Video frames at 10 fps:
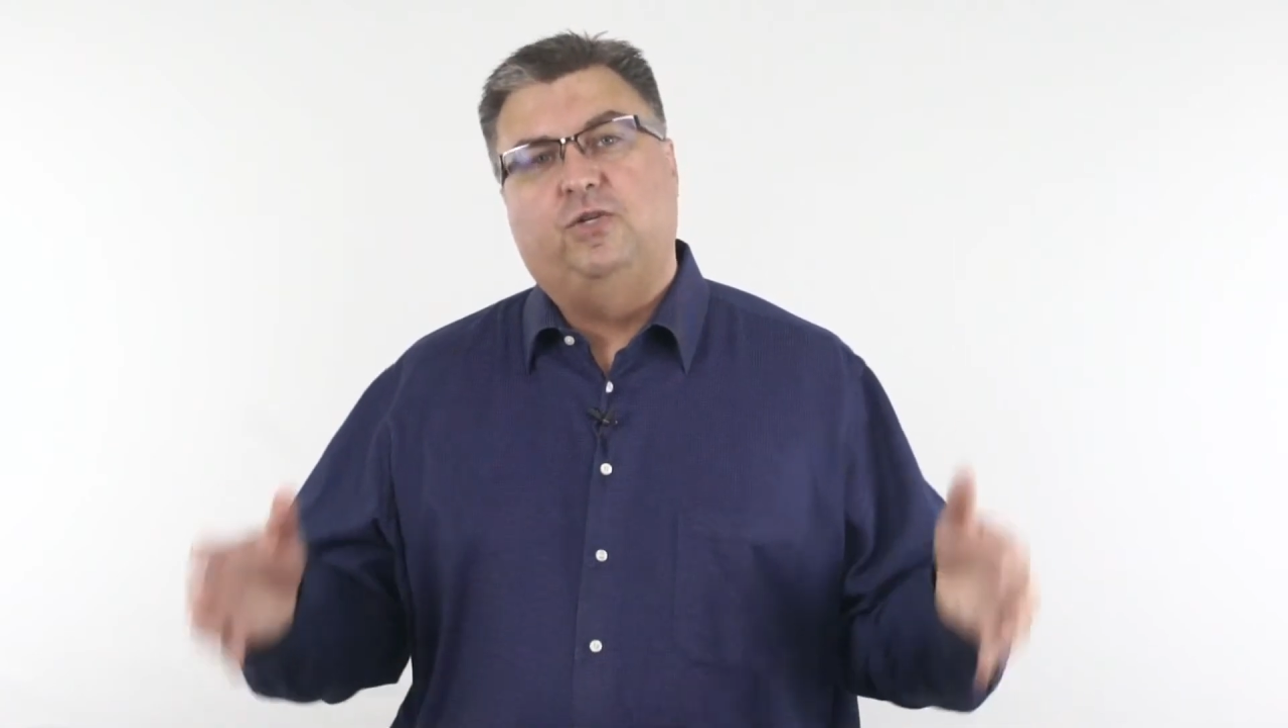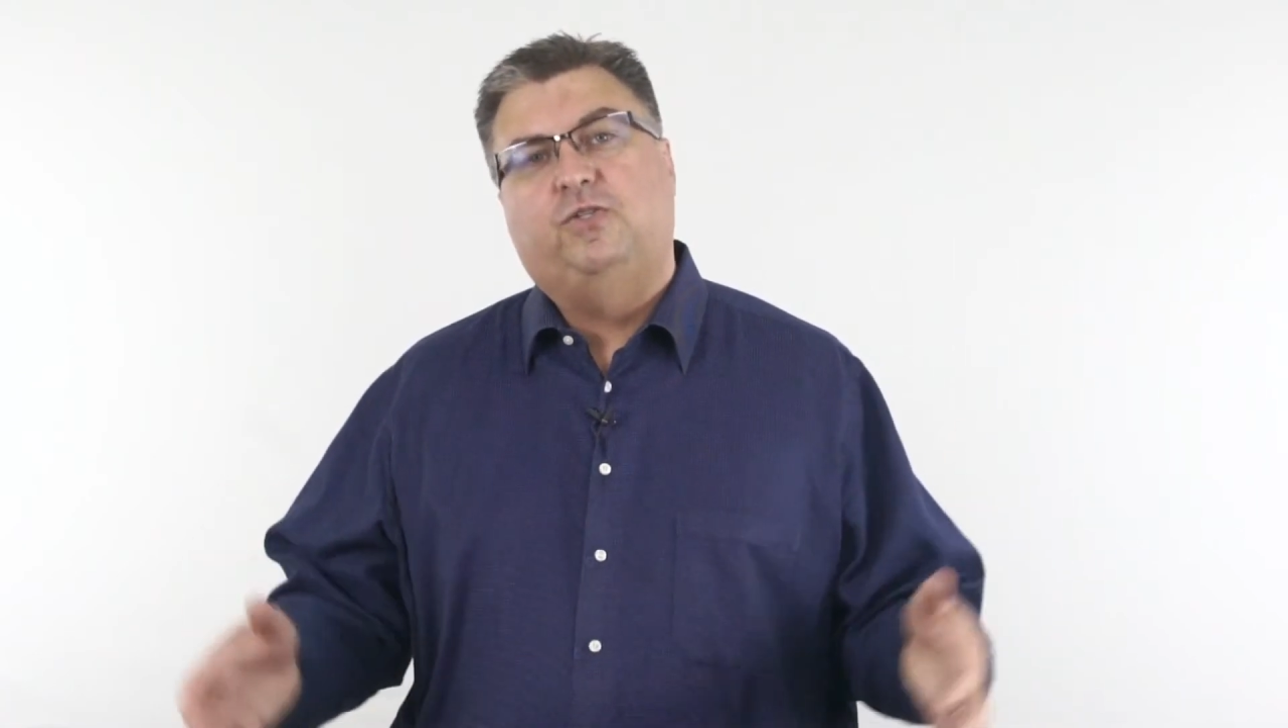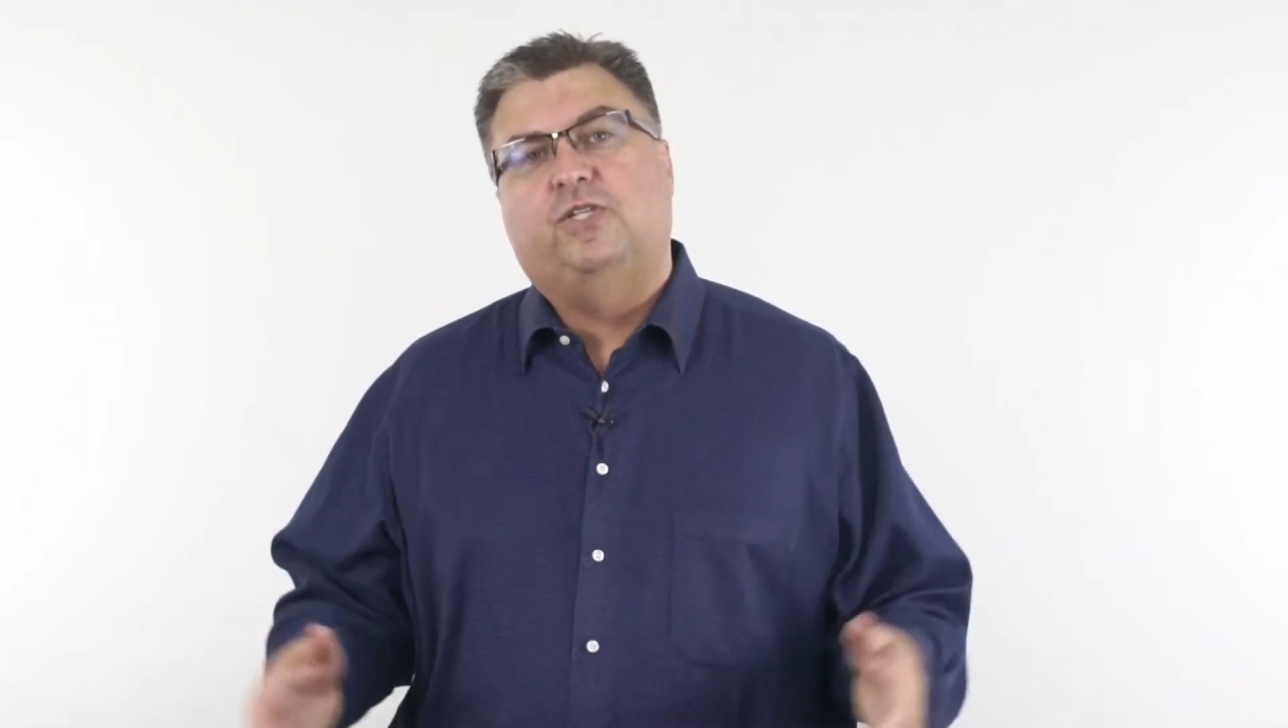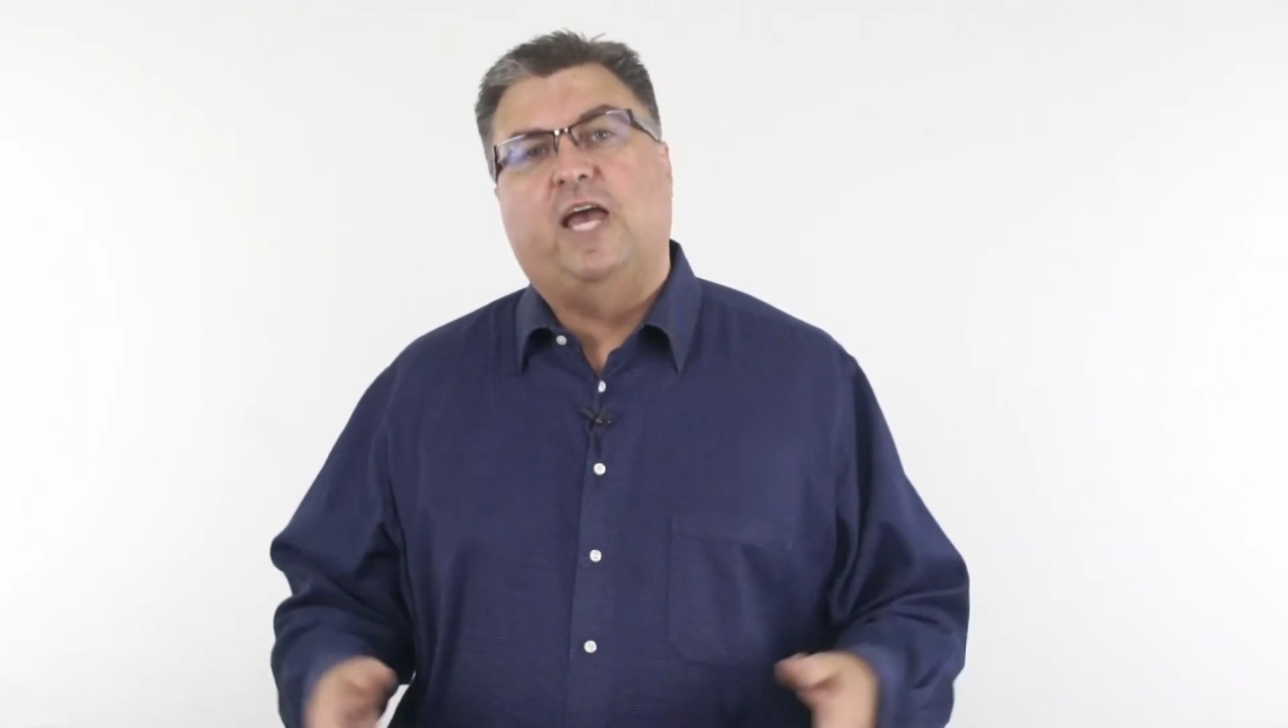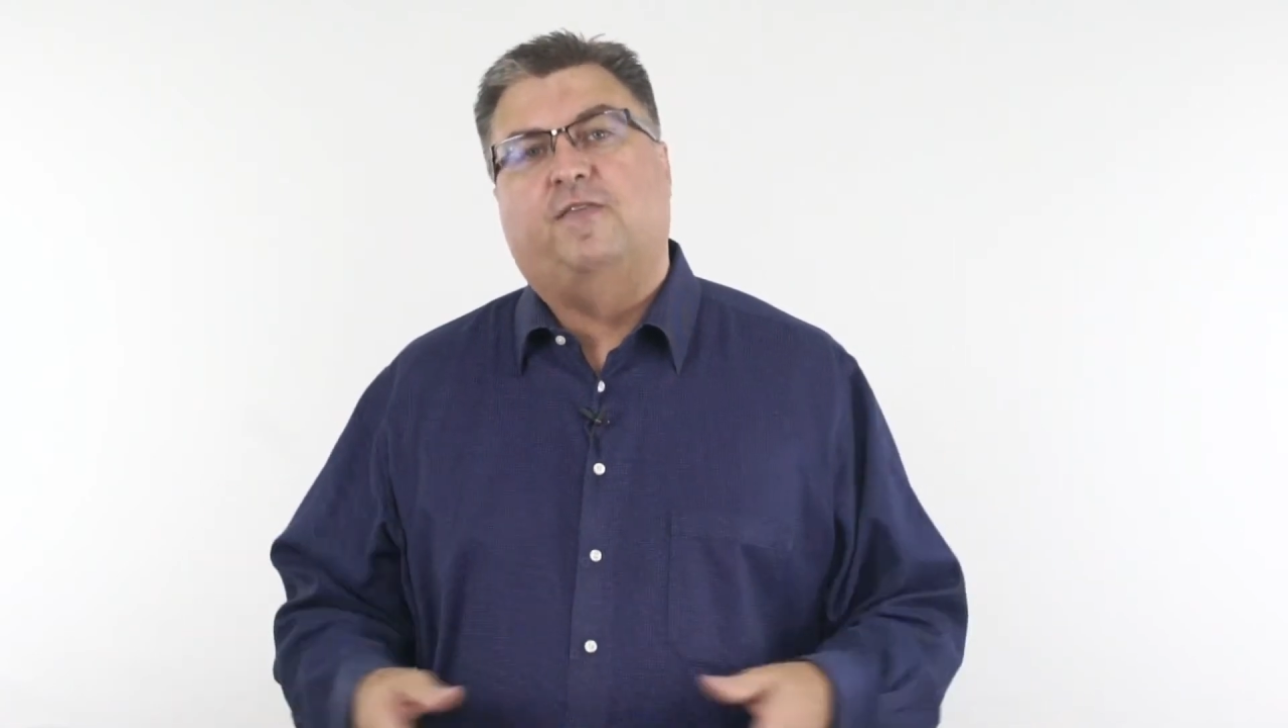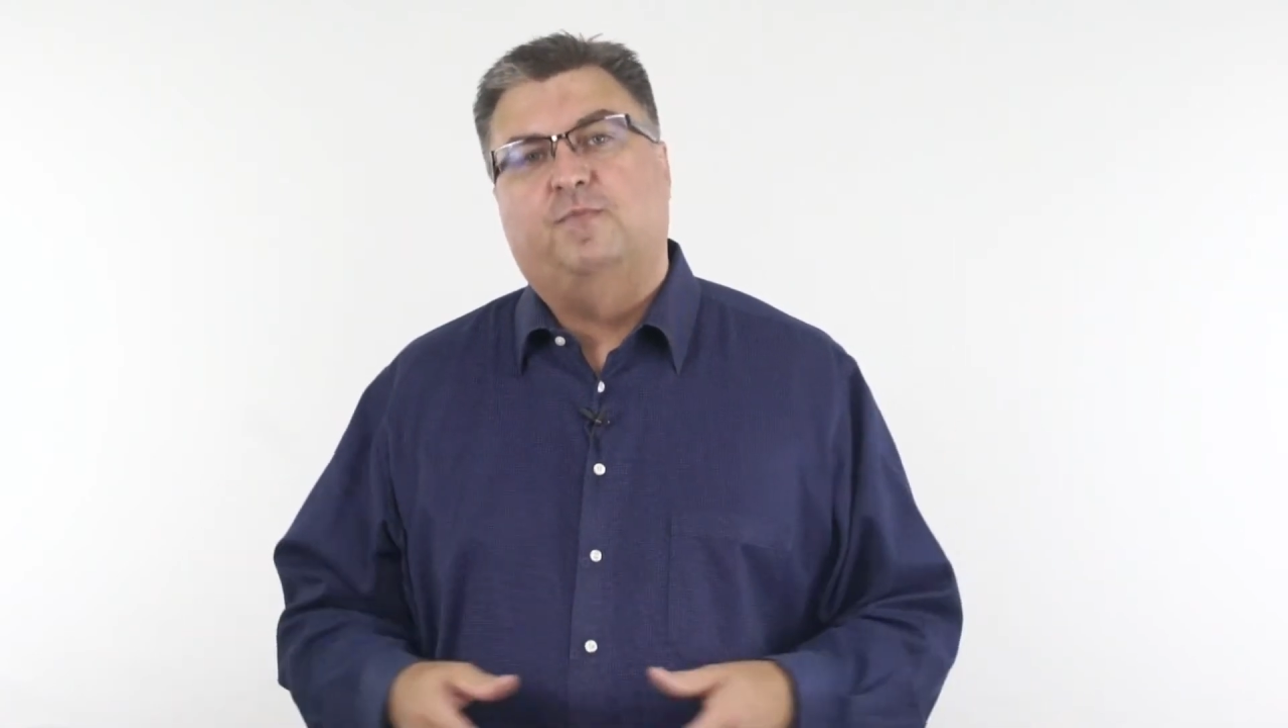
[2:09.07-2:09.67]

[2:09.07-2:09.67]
2 staff